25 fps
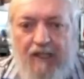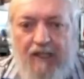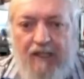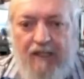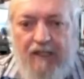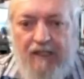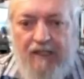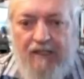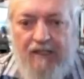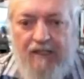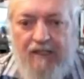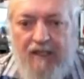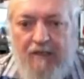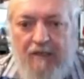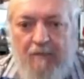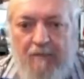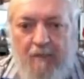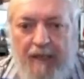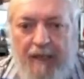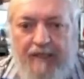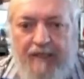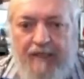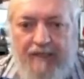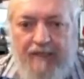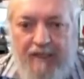he said
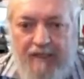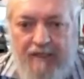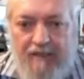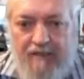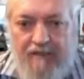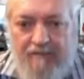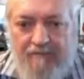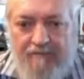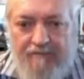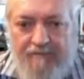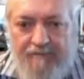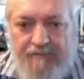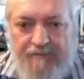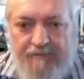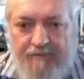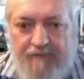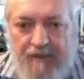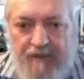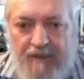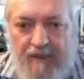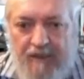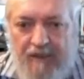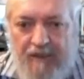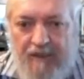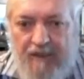made sense.
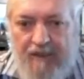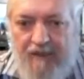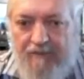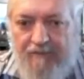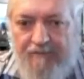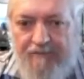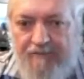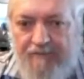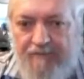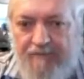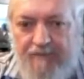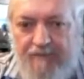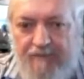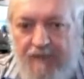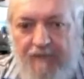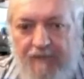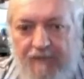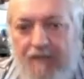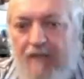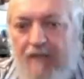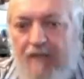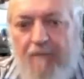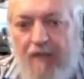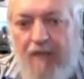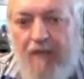I'm
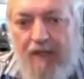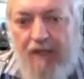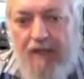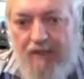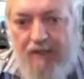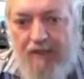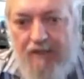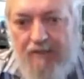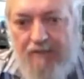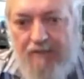very proud of it.